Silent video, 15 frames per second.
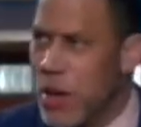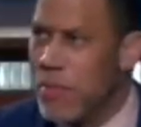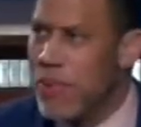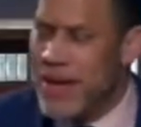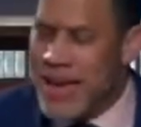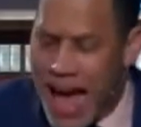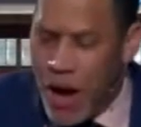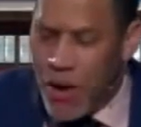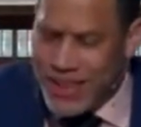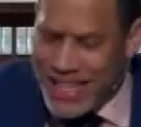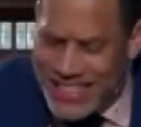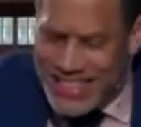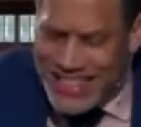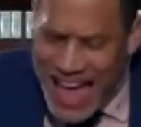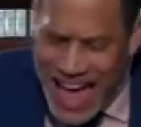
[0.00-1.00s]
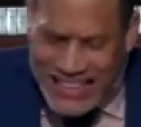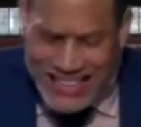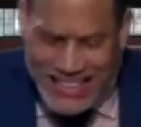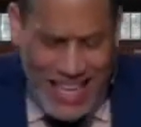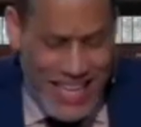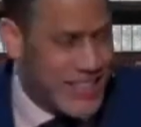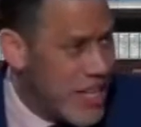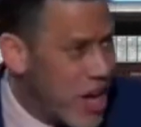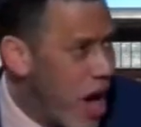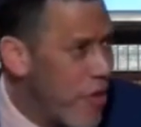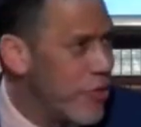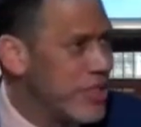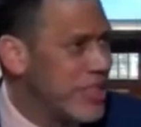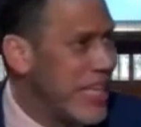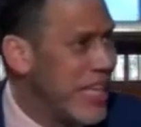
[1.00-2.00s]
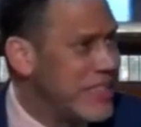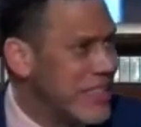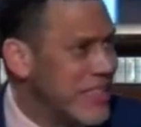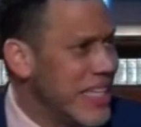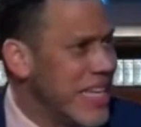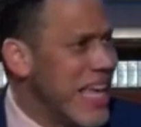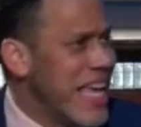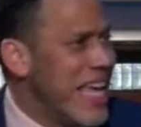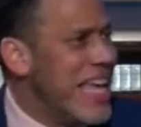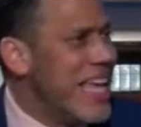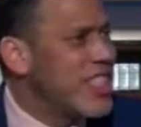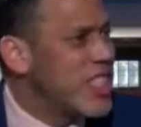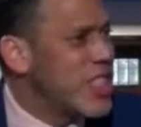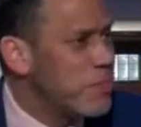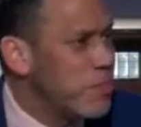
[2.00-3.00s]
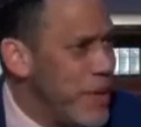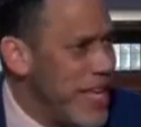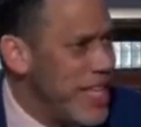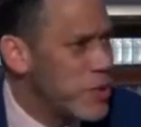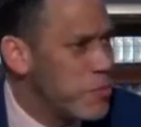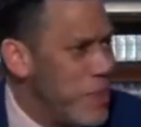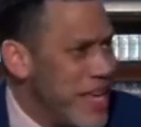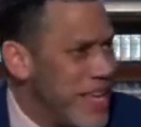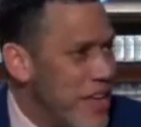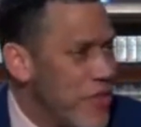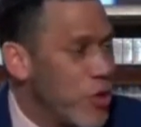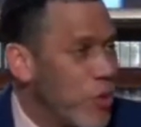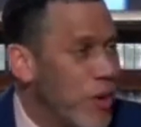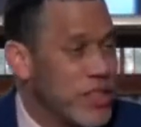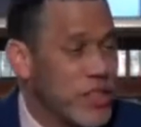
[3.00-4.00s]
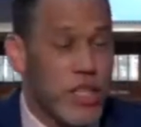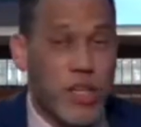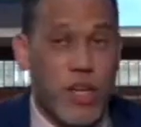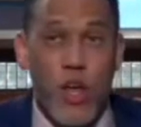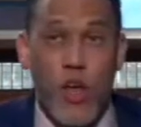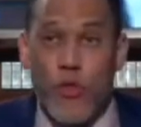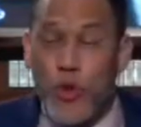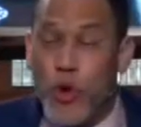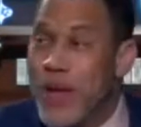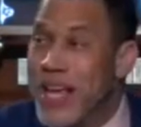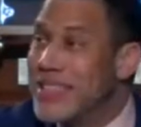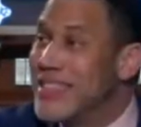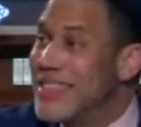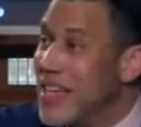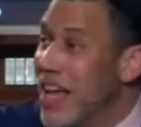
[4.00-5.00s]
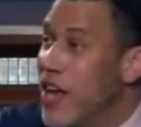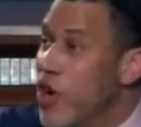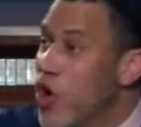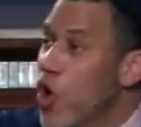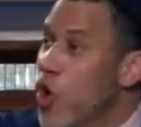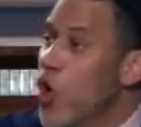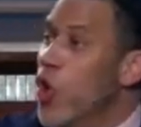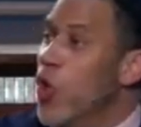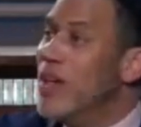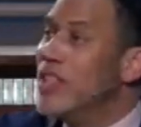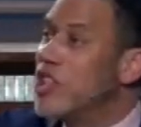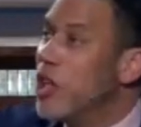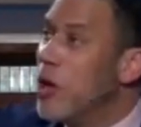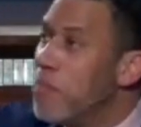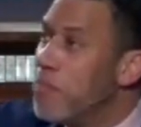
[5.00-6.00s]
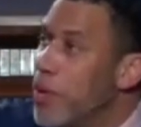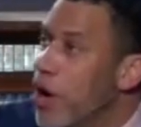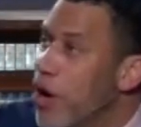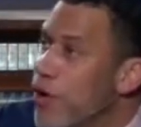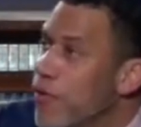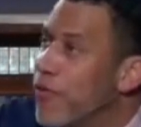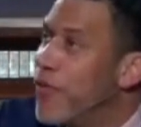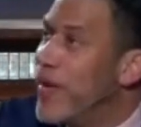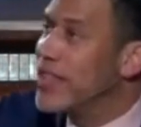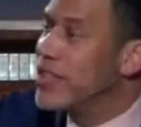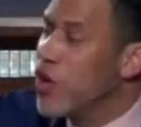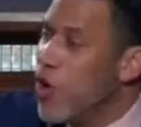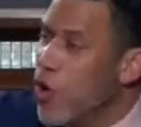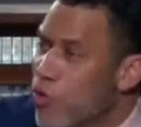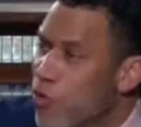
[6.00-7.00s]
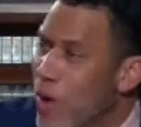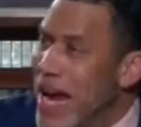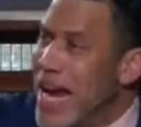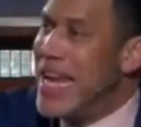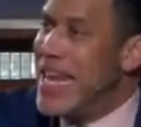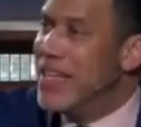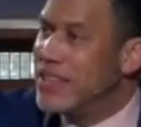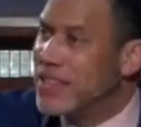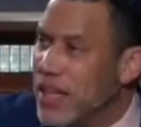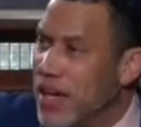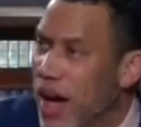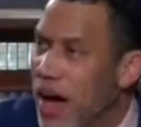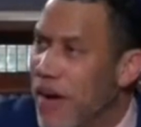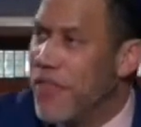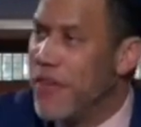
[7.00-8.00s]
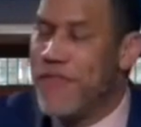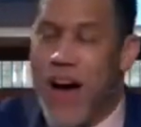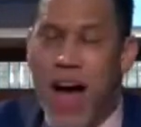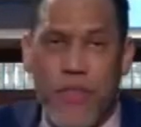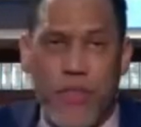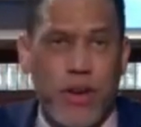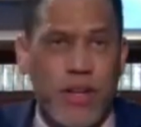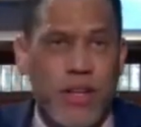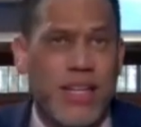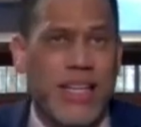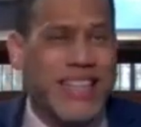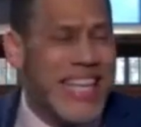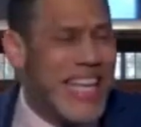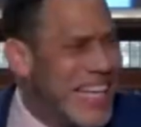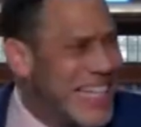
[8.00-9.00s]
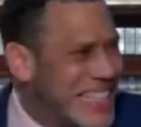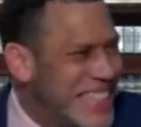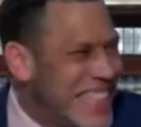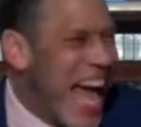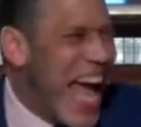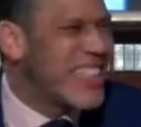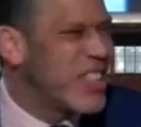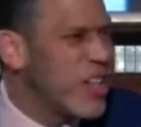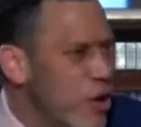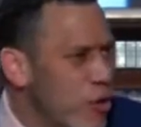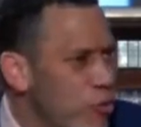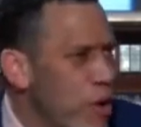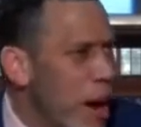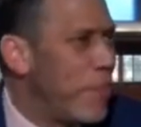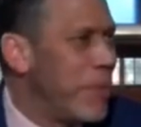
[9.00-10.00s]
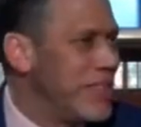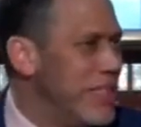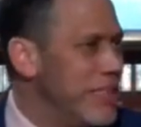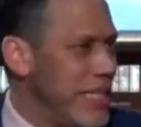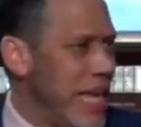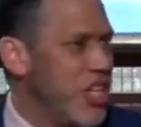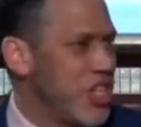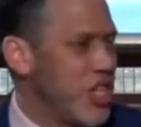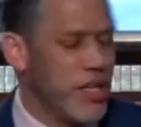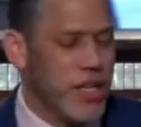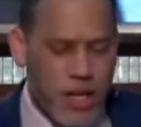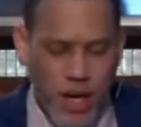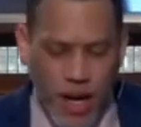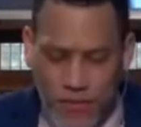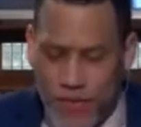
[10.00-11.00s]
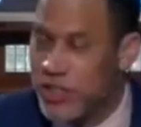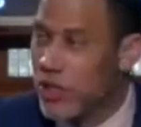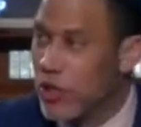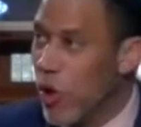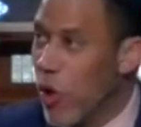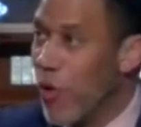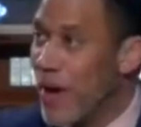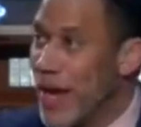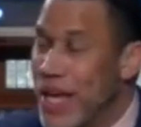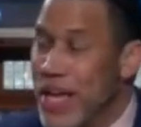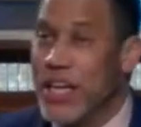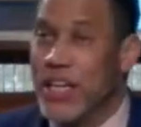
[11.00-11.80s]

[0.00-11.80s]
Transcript: But now in these last days, the author says he is he's speaking through us through his son, who is the perfect radiance of the Father, the exact representation of his glory.